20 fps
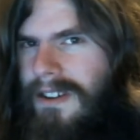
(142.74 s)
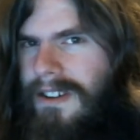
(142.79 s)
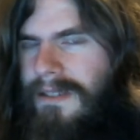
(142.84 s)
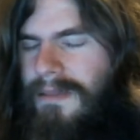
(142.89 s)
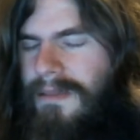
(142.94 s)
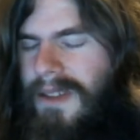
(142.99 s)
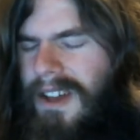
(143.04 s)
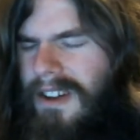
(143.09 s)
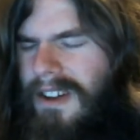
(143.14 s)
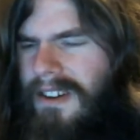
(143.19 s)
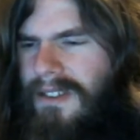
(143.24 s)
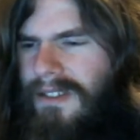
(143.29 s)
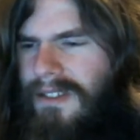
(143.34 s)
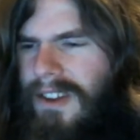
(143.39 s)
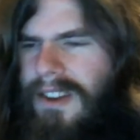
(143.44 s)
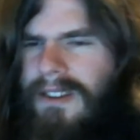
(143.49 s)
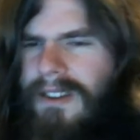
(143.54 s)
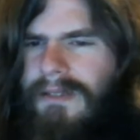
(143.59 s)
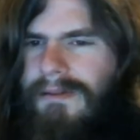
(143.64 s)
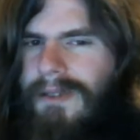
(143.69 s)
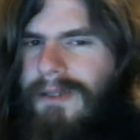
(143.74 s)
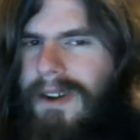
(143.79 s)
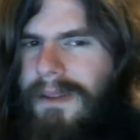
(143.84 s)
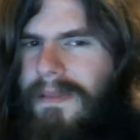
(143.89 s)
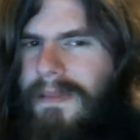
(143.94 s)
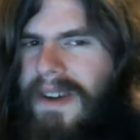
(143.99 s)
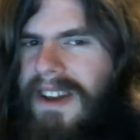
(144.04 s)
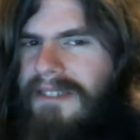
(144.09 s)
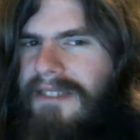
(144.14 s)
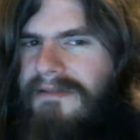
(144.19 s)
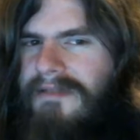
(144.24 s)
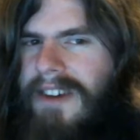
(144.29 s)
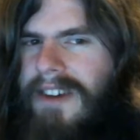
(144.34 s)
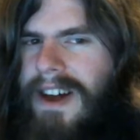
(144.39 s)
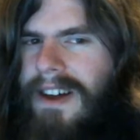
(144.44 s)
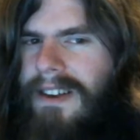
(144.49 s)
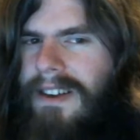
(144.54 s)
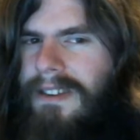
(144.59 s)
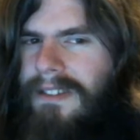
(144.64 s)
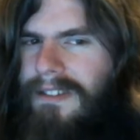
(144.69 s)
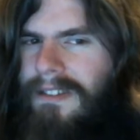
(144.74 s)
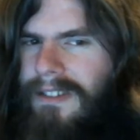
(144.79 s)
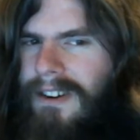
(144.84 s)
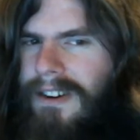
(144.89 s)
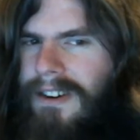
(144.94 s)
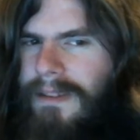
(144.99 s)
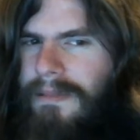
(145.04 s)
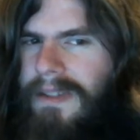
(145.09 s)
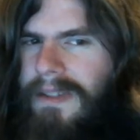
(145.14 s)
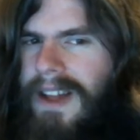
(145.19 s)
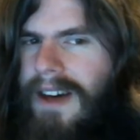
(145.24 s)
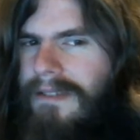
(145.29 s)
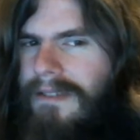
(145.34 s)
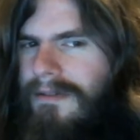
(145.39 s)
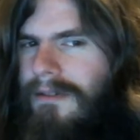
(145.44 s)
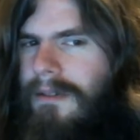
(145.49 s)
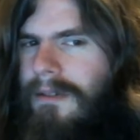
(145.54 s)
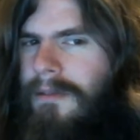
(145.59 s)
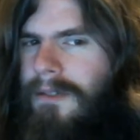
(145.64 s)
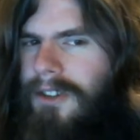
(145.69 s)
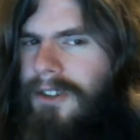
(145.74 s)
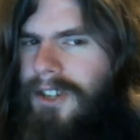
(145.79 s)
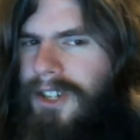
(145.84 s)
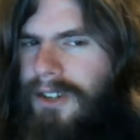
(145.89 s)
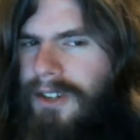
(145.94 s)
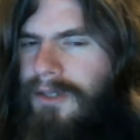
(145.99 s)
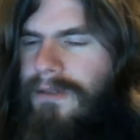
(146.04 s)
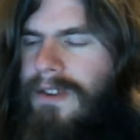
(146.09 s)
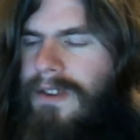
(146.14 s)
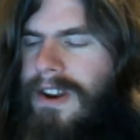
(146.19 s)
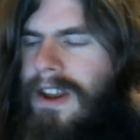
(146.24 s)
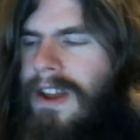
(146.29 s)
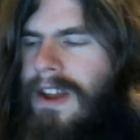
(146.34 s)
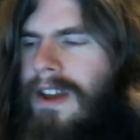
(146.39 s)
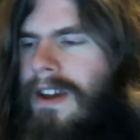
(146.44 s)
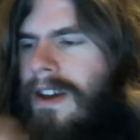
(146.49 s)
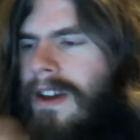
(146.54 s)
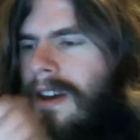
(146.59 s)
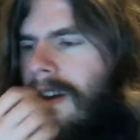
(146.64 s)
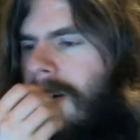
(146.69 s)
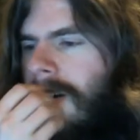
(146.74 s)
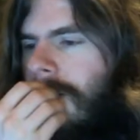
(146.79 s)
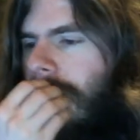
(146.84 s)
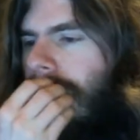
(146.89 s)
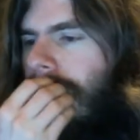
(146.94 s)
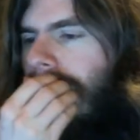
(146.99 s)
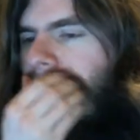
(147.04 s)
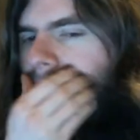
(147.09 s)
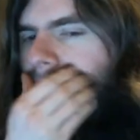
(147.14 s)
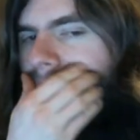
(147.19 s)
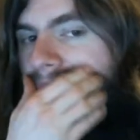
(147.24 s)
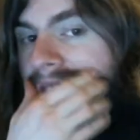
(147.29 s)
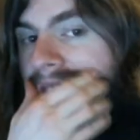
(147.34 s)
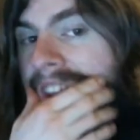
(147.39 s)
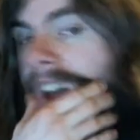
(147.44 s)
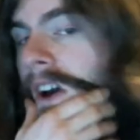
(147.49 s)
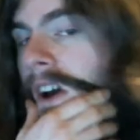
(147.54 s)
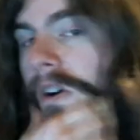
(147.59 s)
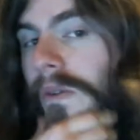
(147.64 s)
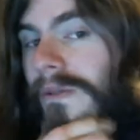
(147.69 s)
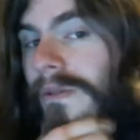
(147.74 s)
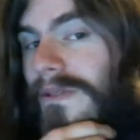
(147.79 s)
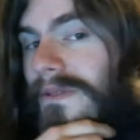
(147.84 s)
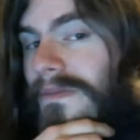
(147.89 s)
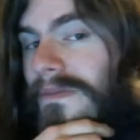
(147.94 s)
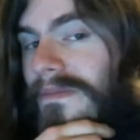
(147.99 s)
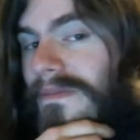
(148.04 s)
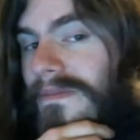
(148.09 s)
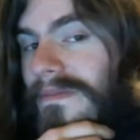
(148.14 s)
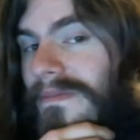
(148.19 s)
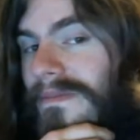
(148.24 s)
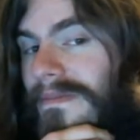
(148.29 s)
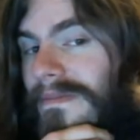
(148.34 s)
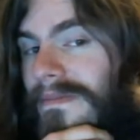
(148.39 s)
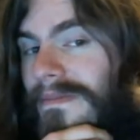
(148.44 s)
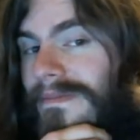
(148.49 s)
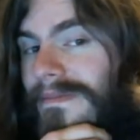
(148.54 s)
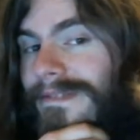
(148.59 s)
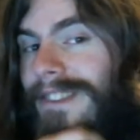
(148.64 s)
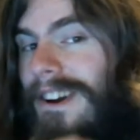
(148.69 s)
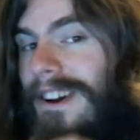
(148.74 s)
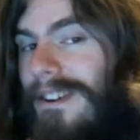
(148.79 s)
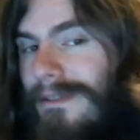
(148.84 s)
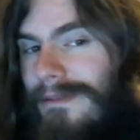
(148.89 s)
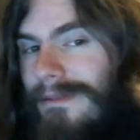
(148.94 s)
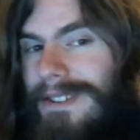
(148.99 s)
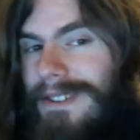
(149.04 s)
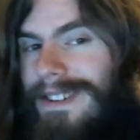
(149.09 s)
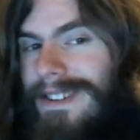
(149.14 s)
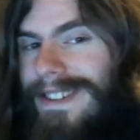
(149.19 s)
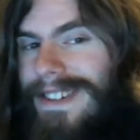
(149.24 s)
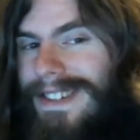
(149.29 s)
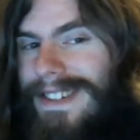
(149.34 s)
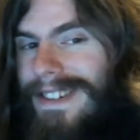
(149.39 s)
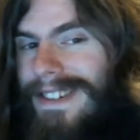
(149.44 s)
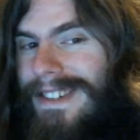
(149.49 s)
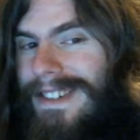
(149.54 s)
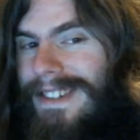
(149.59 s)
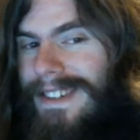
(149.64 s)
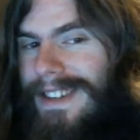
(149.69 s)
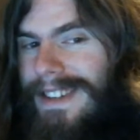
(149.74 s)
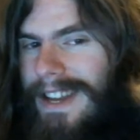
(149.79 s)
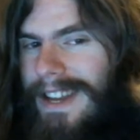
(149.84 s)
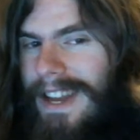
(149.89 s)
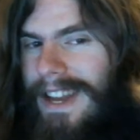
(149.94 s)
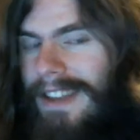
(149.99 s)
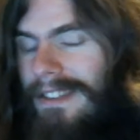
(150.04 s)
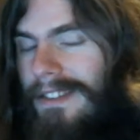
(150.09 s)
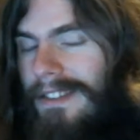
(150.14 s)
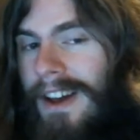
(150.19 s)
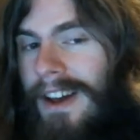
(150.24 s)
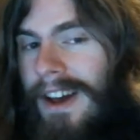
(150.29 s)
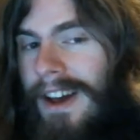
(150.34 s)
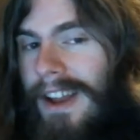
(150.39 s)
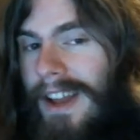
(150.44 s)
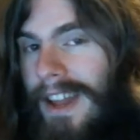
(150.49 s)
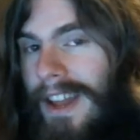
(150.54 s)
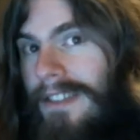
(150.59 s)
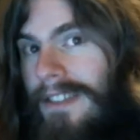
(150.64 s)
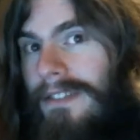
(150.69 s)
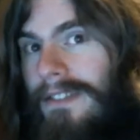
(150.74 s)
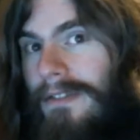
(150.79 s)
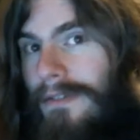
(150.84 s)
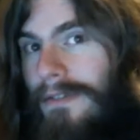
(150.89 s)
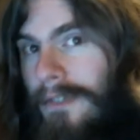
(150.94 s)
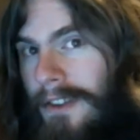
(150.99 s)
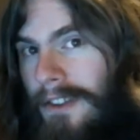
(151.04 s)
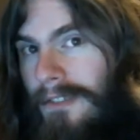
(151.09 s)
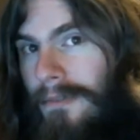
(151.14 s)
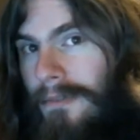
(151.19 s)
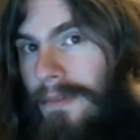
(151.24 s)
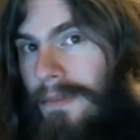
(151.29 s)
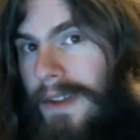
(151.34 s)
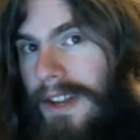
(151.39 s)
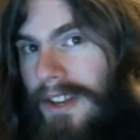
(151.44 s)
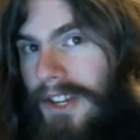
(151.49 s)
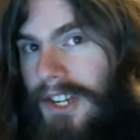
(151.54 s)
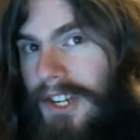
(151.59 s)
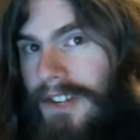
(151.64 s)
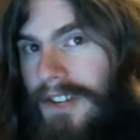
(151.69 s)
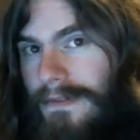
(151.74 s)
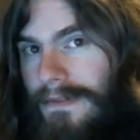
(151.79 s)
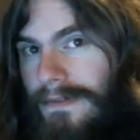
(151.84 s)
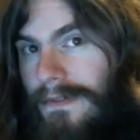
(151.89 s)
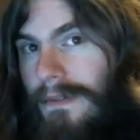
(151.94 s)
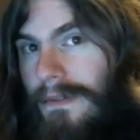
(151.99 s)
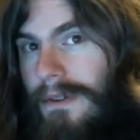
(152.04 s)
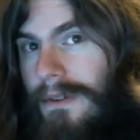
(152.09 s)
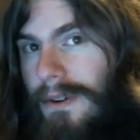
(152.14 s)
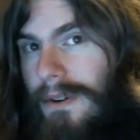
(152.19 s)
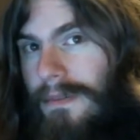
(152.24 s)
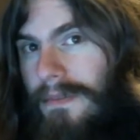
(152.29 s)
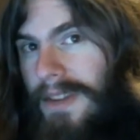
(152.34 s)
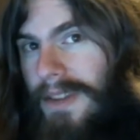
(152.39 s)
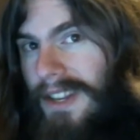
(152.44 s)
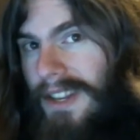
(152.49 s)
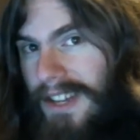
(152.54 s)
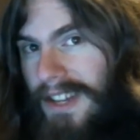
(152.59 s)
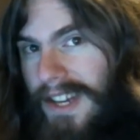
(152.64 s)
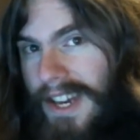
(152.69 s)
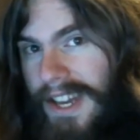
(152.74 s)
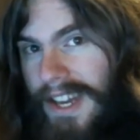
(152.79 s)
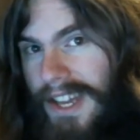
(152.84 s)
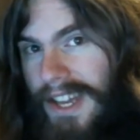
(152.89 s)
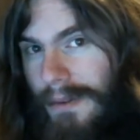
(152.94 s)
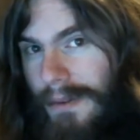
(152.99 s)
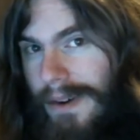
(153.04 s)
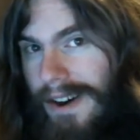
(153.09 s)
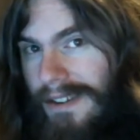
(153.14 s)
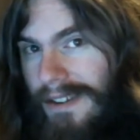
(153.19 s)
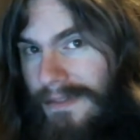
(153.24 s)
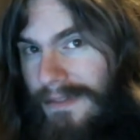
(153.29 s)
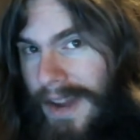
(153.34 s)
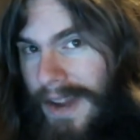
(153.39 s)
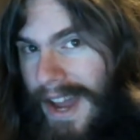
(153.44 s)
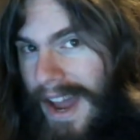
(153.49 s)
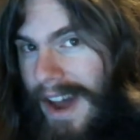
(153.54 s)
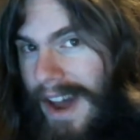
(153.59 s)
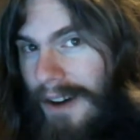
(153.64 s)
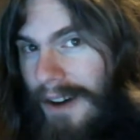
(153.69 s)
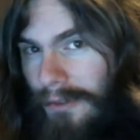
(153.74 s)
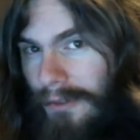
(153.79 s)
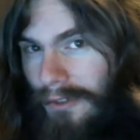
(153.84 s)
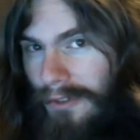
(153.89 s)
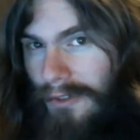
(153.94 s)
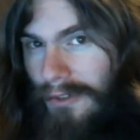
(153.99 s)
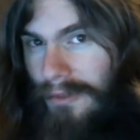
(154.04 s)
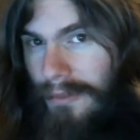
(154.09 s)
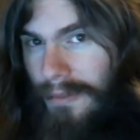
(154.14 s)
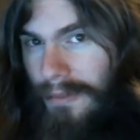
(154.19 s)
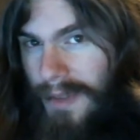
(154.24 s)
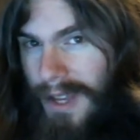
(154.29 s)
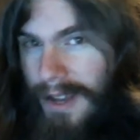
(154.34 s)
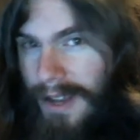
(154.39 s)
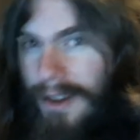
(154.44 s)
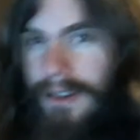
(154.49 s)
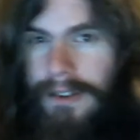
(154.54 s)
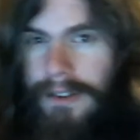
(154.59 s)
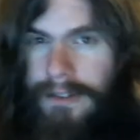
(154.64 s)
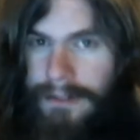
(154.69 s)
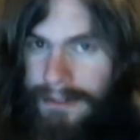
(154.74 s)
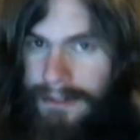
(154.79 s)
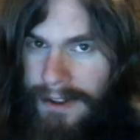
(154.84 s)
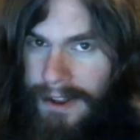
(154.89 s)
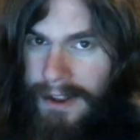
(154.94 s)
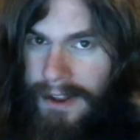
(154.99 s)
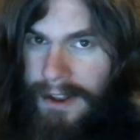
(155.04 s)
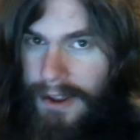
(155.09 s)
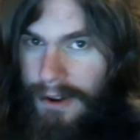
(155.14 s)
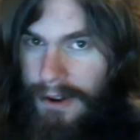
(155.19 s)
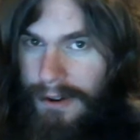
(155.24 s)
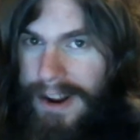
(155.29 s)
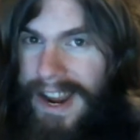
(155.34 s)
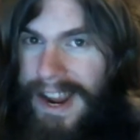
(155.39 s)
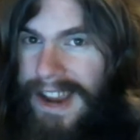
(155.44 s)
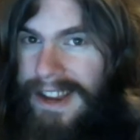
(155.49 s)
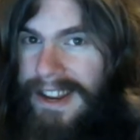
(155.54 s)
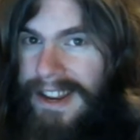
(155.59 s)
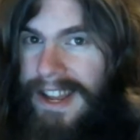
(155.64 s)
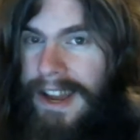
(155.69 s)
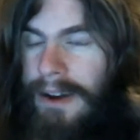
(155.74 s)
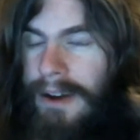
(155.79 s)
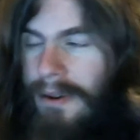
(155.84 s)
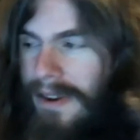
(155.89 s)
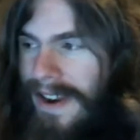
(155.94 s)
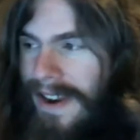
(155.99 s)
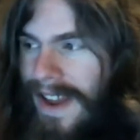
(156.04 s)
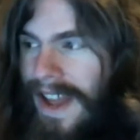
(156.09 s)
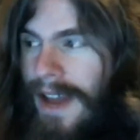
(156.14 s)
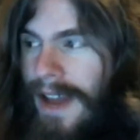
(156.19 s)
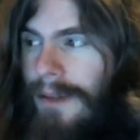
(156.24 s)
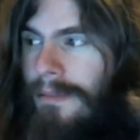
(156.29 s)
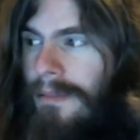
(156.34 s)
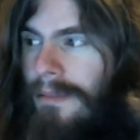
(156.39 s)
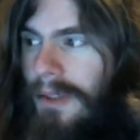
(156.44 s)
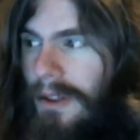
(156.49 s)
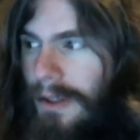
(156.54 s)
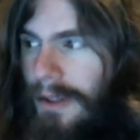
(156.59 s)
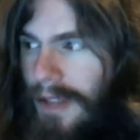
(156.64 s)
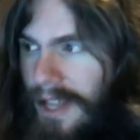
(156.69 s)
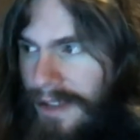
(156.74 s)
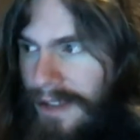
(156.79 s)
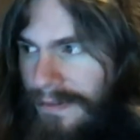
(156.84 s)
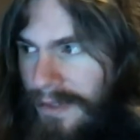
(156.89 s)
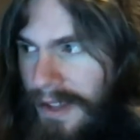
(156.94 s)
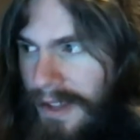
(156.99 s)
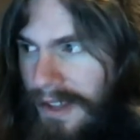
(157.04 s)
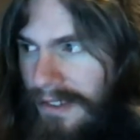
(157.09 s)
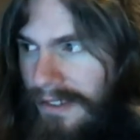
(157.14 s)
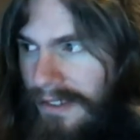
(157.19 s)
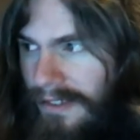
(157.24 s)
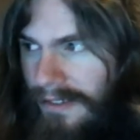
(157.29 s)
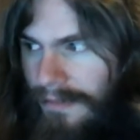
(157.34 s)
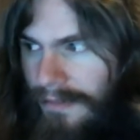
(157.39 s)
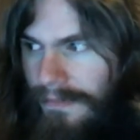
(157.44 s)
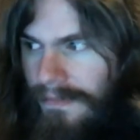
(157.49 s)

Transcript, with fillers: because I don't want pedophiles on a platform with children. Well, no. No. It's not against free speech for me to kick you out of my house because you're handing out NAMBLA leaflets.